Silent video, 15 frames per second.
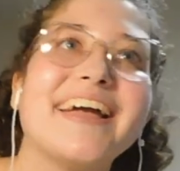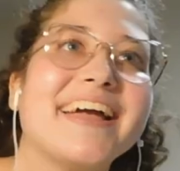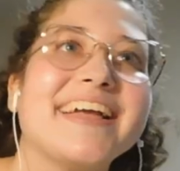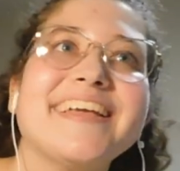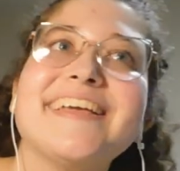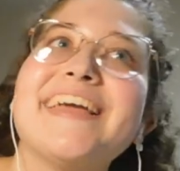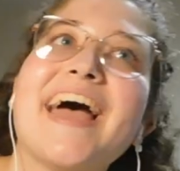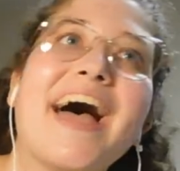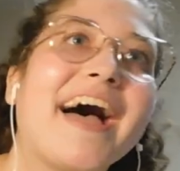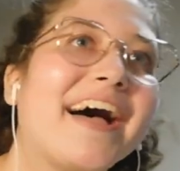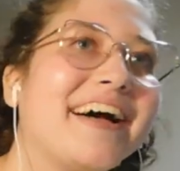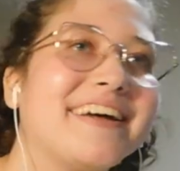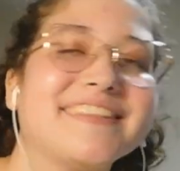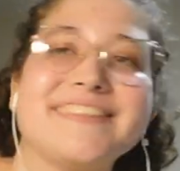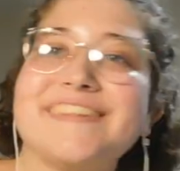
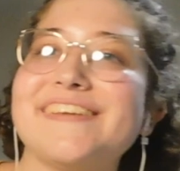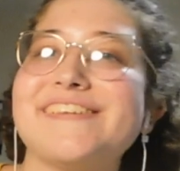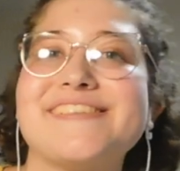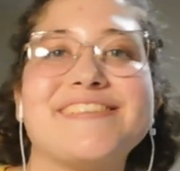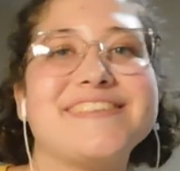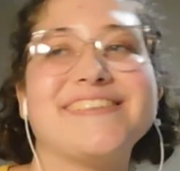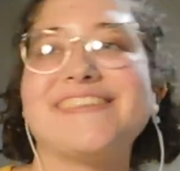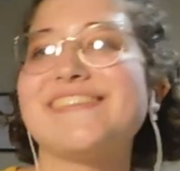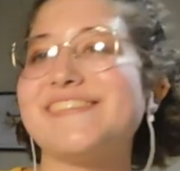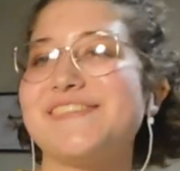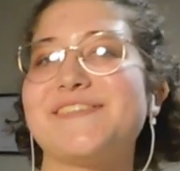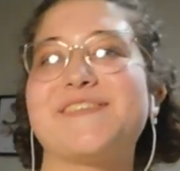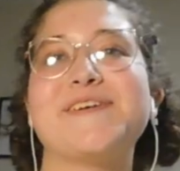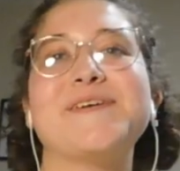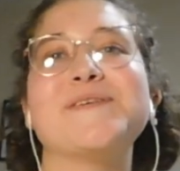Yeah, this is
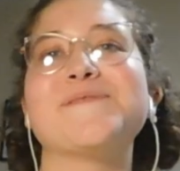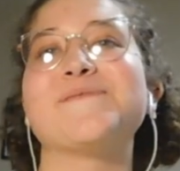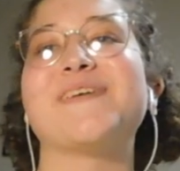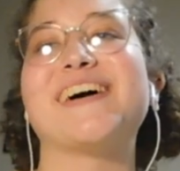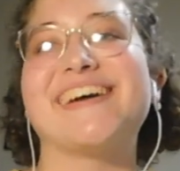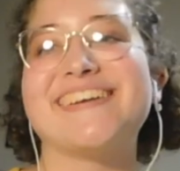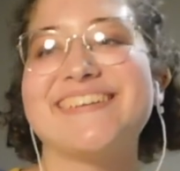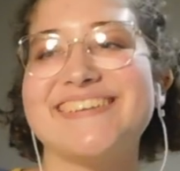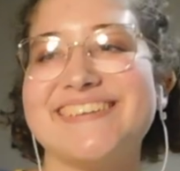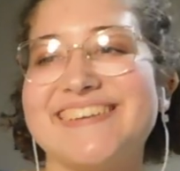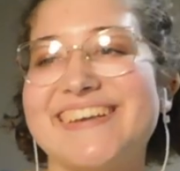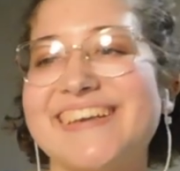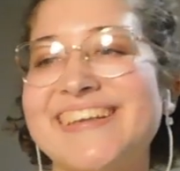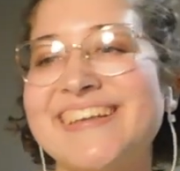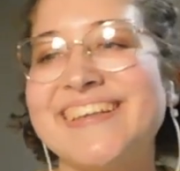too much.
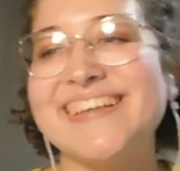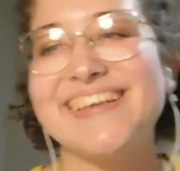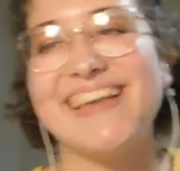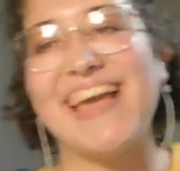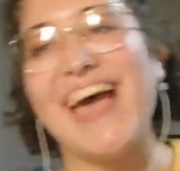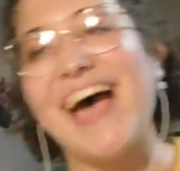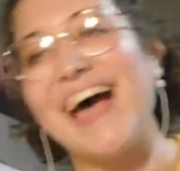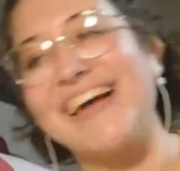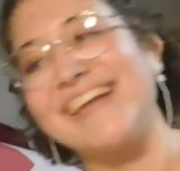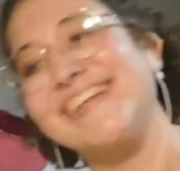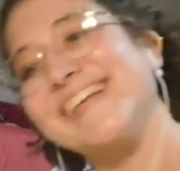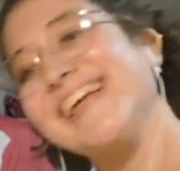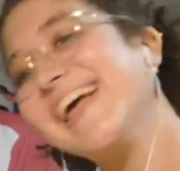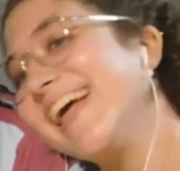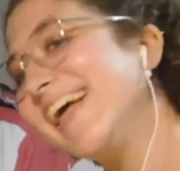
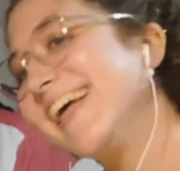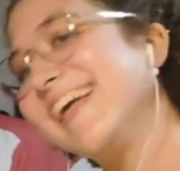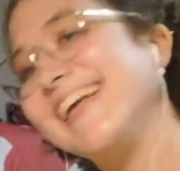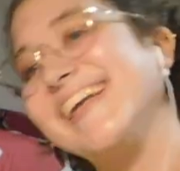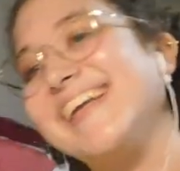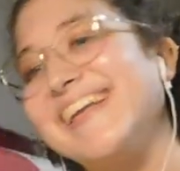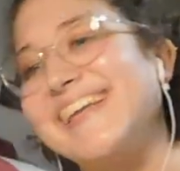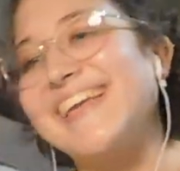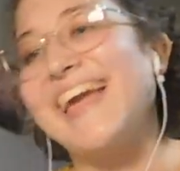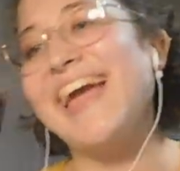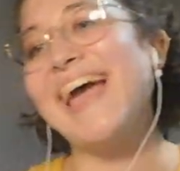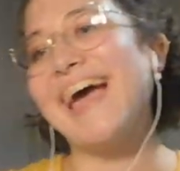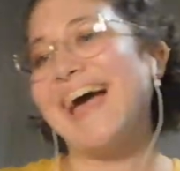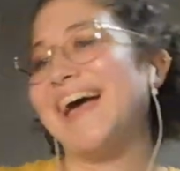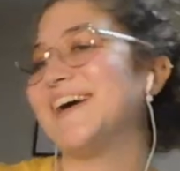Yeah.
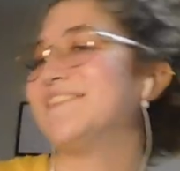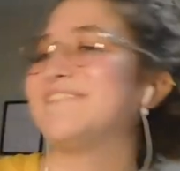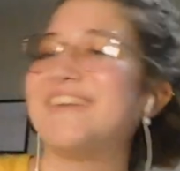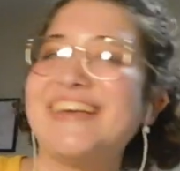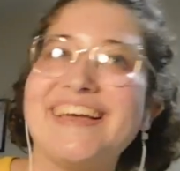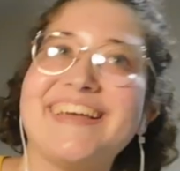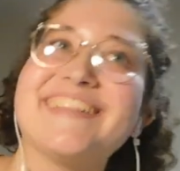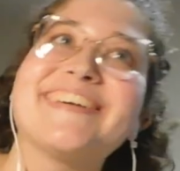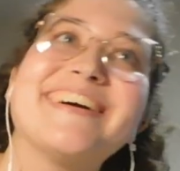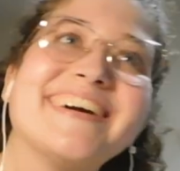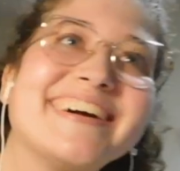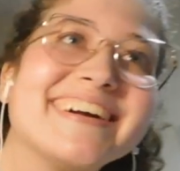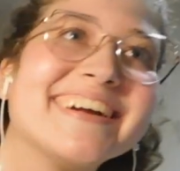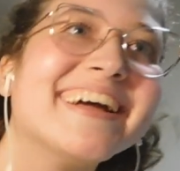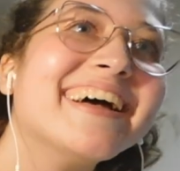Yeah, me
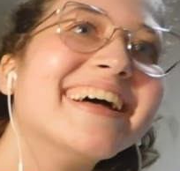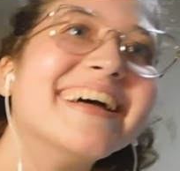either.